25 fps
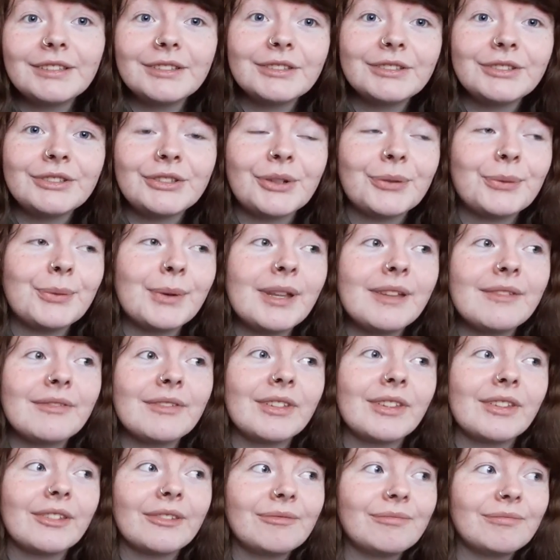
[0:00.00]
you
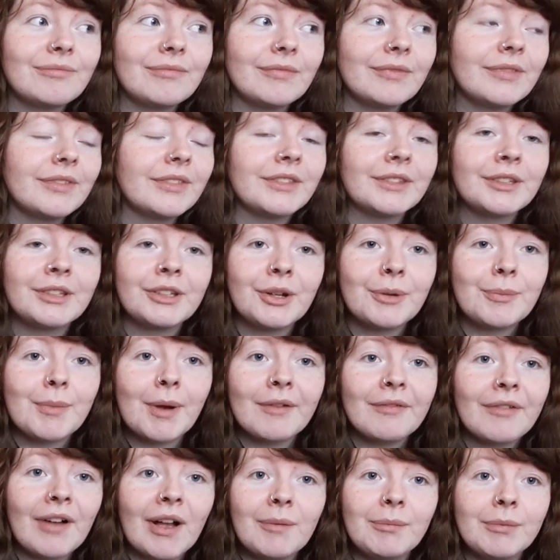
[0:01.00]
know,
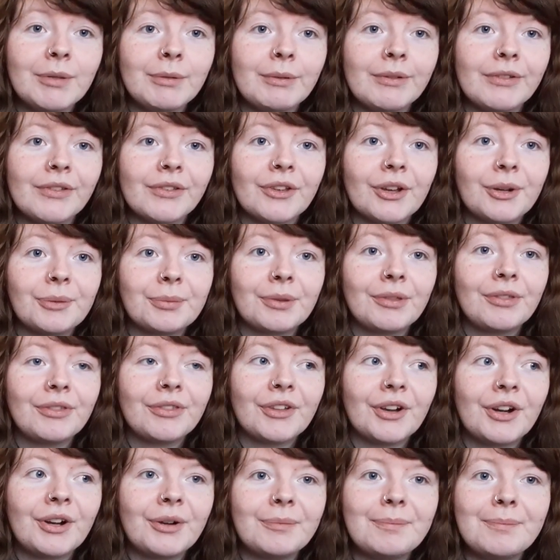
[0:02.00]
my family was stopped and
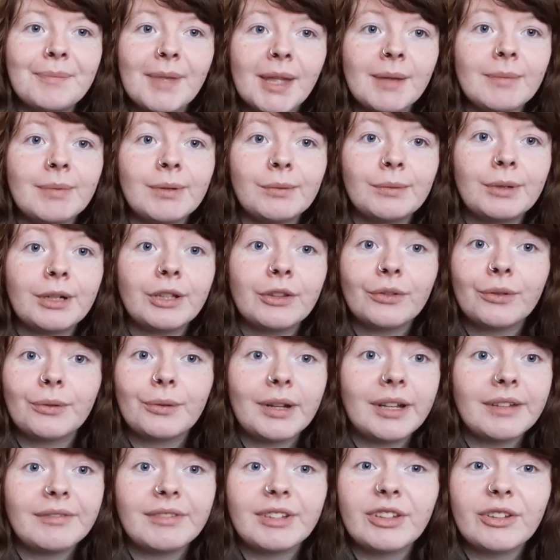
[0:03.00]
thought maybe we're too
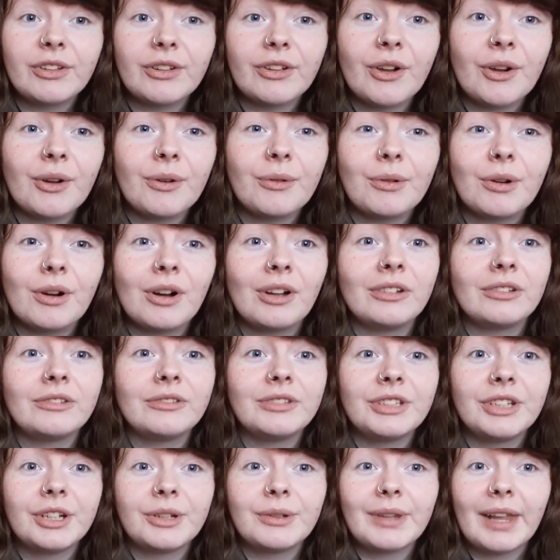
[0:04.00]
heavy to go
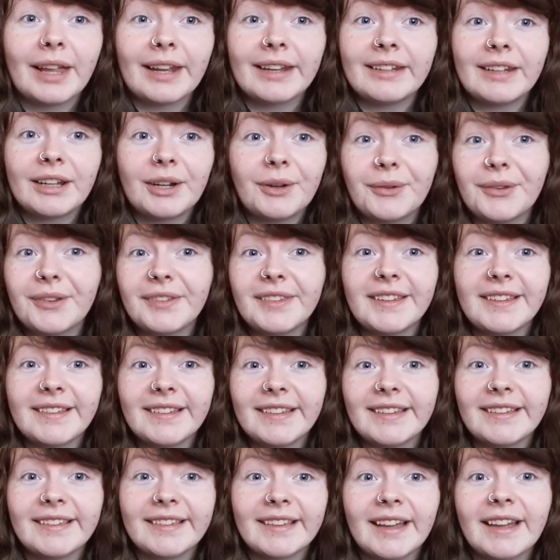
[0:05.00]
on, you know, Landaus at the
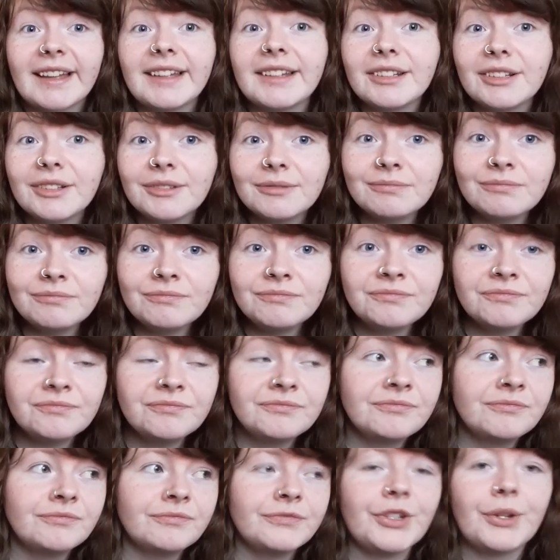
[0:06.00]
seaside.
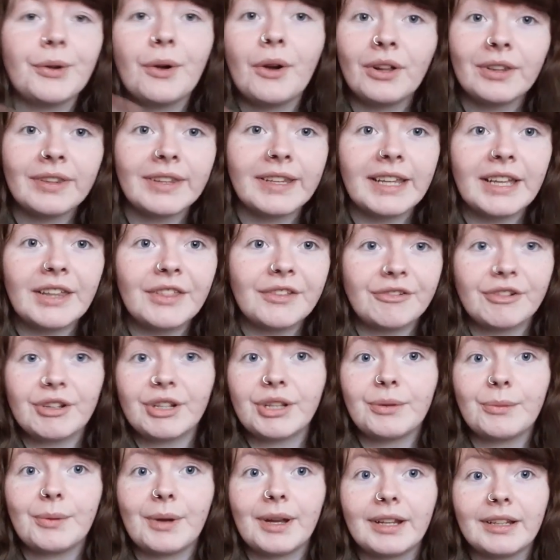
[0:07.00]
You know, all together
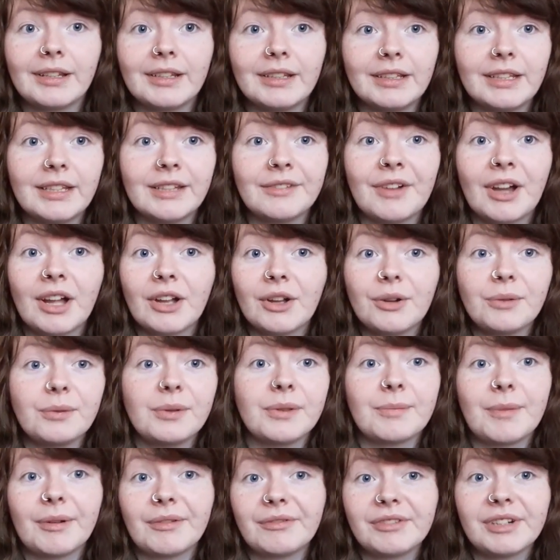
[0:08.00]
anyway. If I go
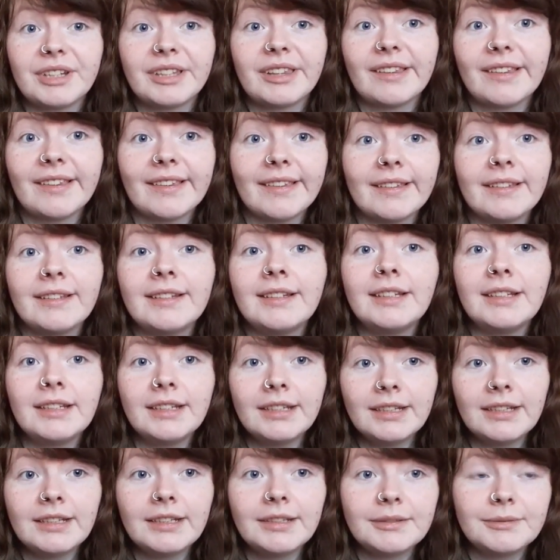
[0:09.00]
with my friends,
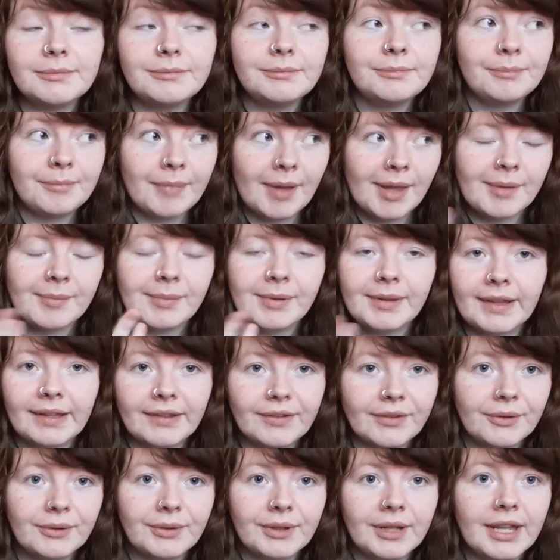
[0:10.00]
maybe
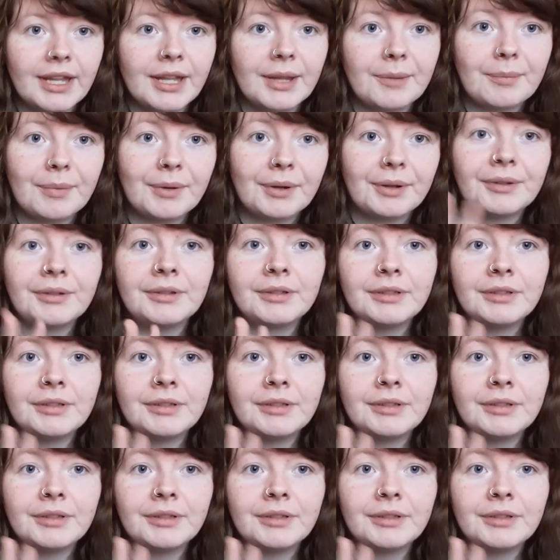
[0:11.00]
that's okay, but